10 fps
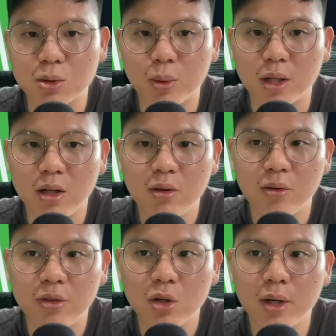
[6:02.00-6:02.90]
as well.
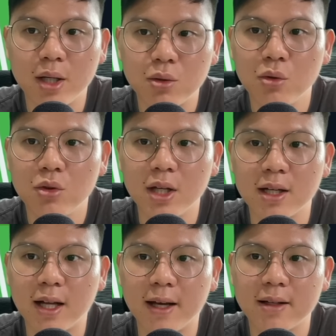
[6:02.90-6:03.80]
Though I do
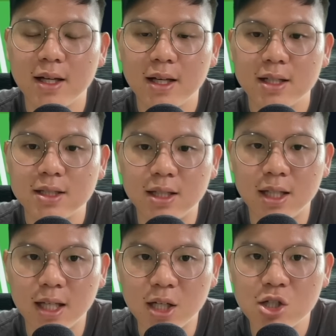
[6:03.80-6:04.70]
think like
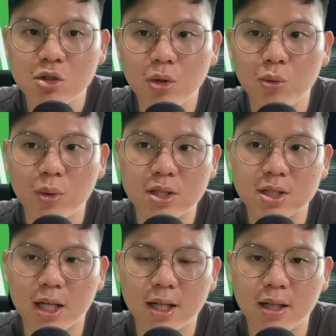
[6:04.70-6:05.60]
the injury with
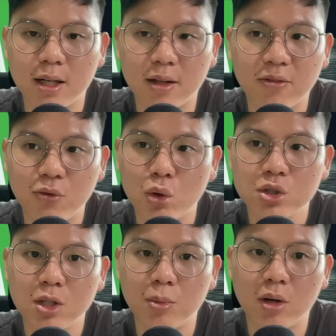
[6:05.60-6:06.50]
Saka that
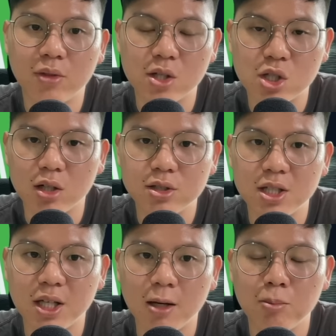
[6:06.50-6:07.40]
forced him off the
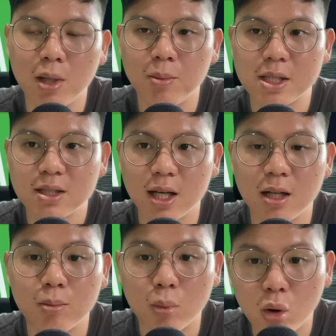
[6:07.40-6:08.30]
Chelsea game may be
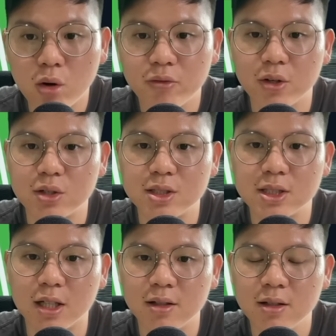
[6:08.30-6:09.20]
slightly more of a
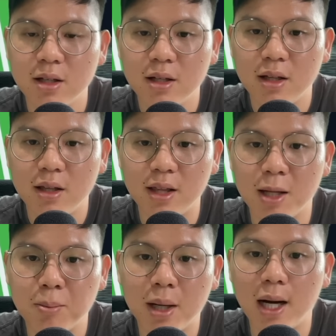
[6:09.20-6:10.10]
concern
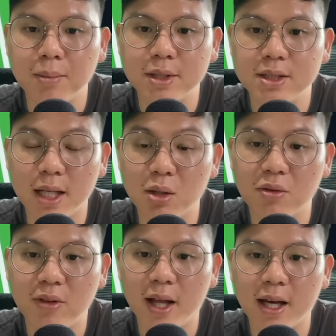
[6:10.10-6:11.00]
than Palmer's
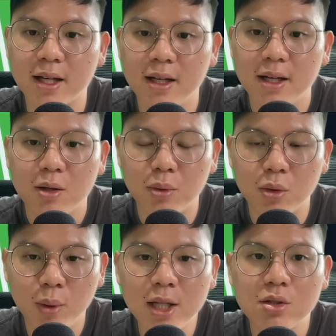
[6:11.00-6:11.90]
yellow flag.
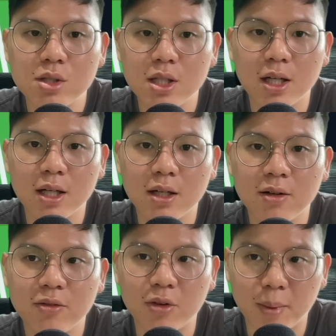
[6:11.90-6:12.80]
We'll wait to
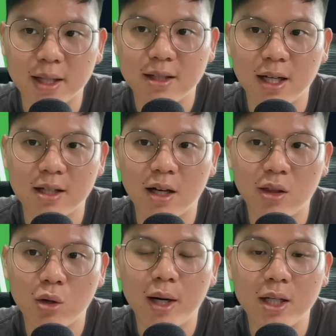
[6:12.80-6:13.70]
hear from
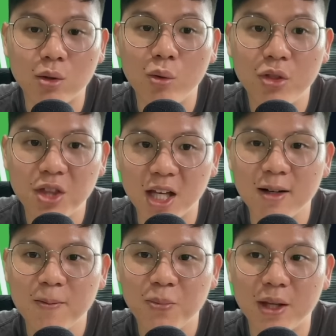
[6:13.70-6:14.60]
Arteta, though I don't
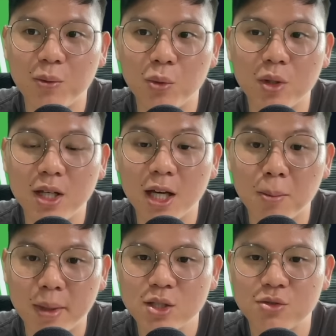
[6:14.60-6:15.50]
think that we would hear
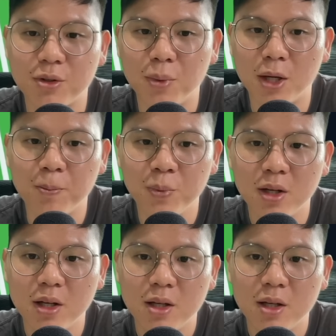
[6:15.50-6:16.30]
much from him.